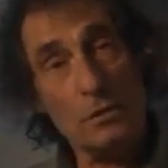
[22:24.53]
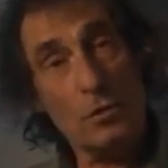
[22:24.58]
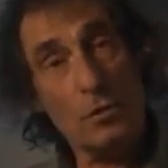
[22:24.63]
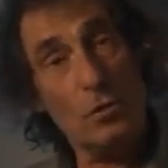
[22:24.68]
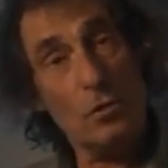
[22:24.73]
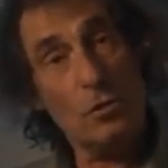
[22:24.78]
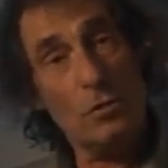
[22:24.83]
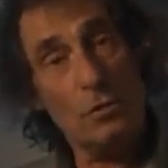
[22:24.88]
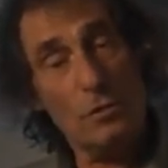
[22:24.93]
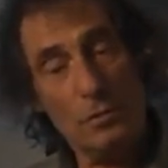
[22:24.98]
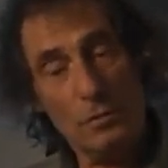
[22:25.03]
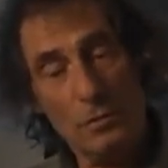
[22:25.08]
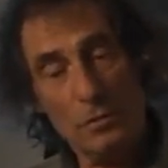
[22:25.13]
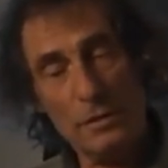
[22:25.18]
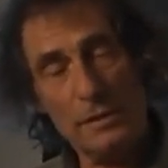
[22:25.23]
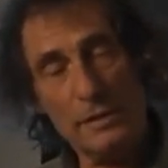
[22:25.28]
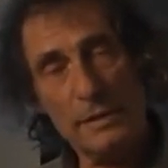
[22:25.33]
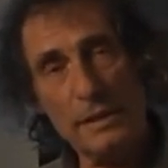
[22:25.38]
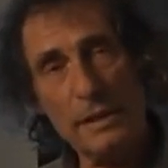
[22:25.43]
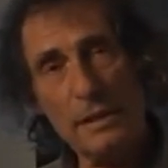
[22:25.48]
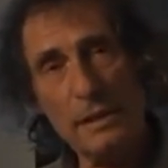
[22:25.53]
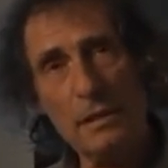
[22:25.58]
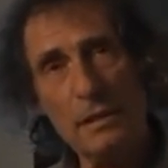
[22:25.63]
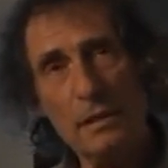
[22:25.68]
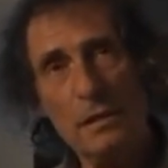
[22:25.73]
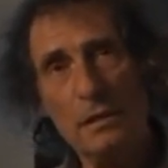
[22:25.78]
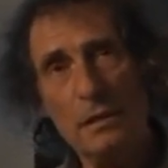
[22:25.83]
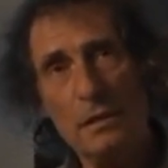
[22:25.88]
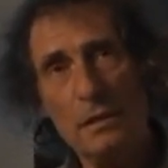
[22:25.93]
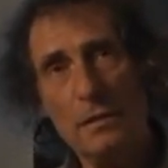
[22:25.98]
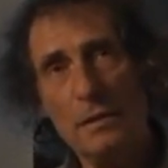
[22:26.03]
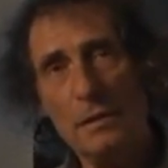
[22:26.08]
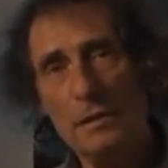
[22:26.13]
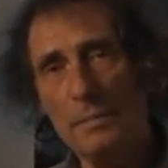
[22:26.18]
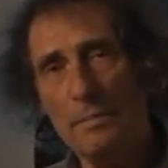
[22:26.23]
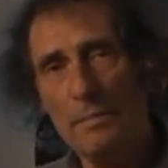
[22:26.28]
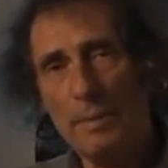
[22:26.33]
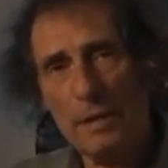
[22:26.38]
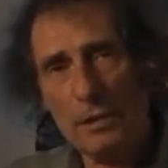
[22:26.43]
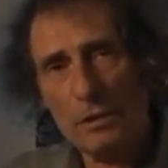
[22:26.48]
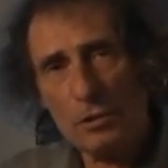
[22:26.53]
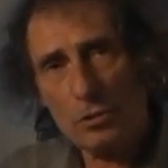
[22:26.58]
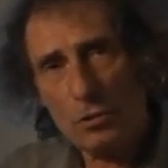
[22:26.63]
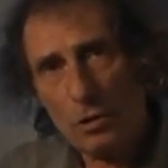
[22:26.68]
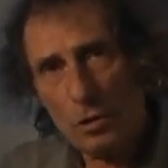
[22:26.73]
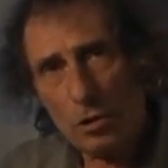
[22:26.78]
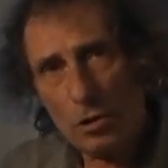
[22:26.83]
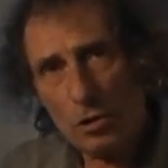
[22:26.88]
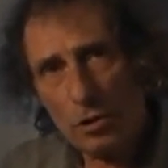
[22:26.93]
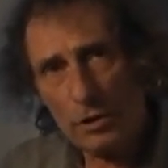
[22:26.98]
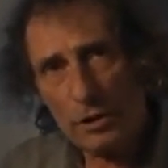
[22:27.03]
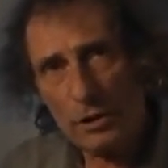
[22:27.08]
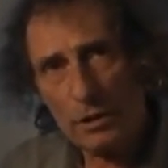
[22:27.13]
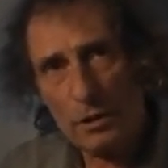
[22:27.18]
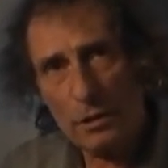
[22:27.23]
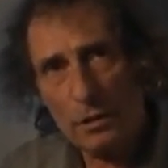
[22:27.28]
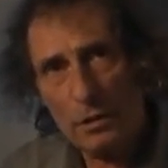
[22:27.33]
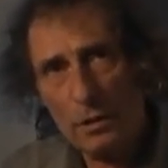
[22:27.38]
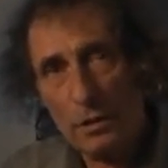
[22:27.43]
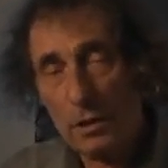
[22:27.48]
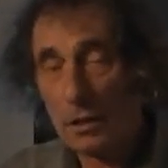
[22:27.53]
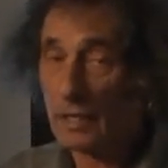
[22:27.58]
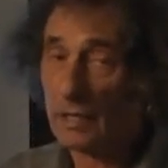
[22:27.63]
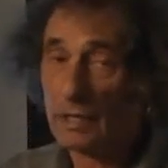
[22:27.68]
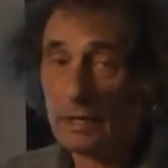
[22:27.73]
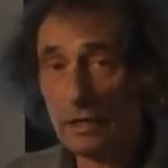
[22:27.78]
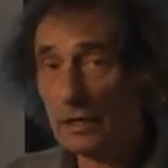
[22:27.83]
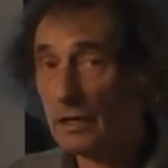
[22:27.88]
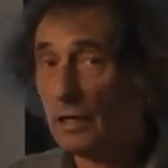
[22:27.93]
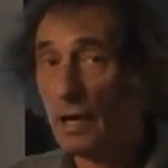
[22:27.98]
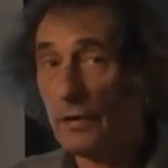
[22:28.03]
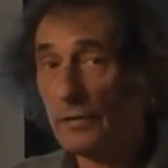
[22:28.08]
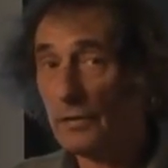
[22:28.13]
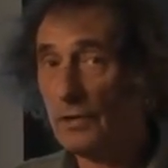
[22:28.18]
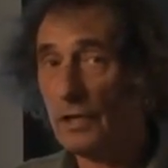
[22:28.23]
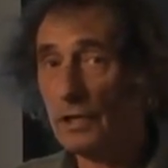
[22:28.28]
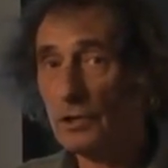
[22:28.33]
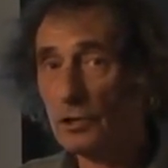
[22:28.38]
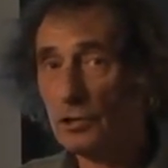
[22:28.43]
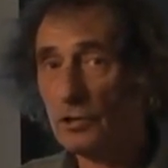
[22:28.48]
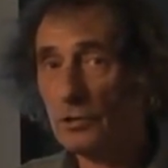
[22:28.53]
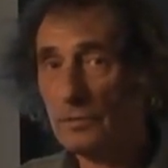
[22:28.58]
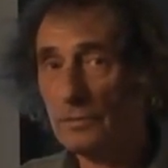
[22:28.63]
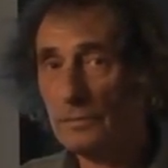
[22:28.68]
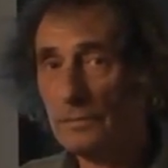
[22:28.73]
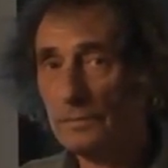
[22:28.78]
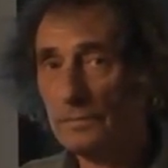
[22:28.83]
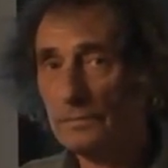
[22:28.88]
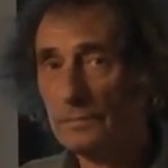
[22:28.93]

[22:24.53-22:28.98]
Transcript: So seeing depends on learning like any other action.